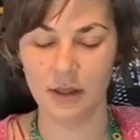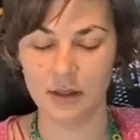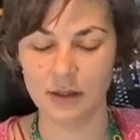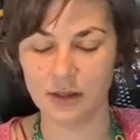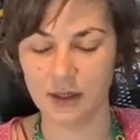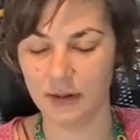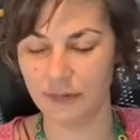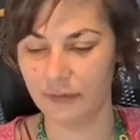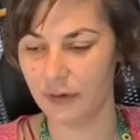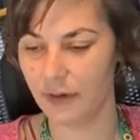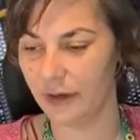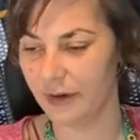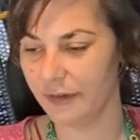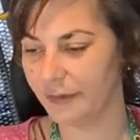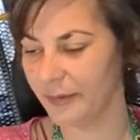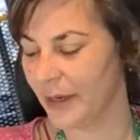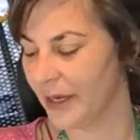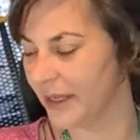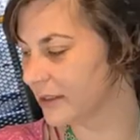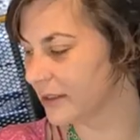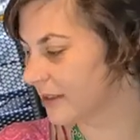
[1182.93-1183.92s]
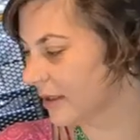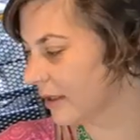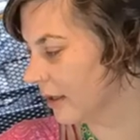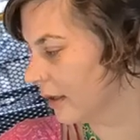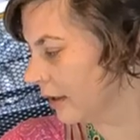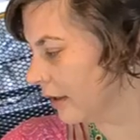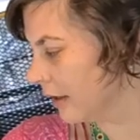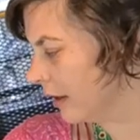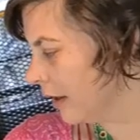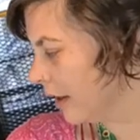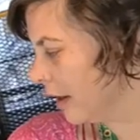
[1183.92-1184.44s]
So I've run out of meds.
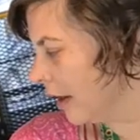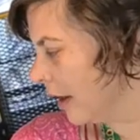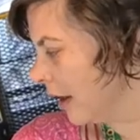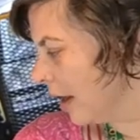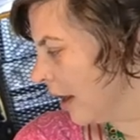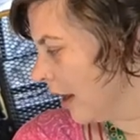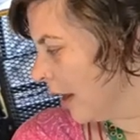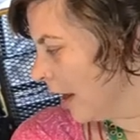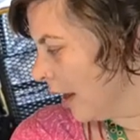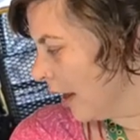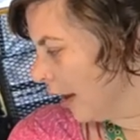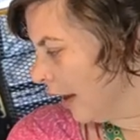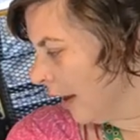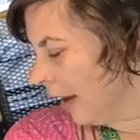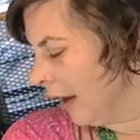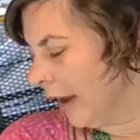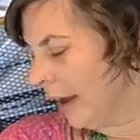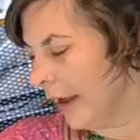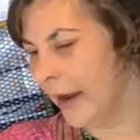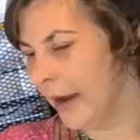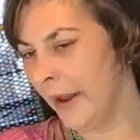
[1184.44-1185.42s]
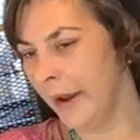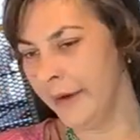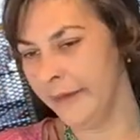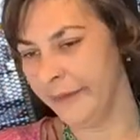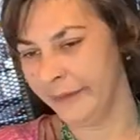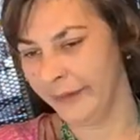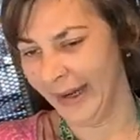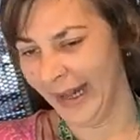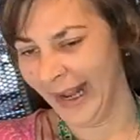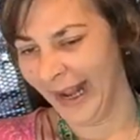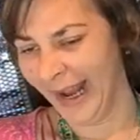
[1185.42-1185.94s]
But
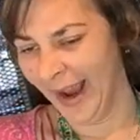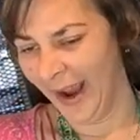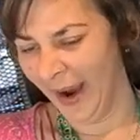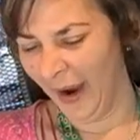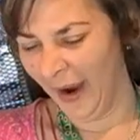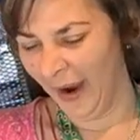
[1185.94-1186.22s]
hopefully,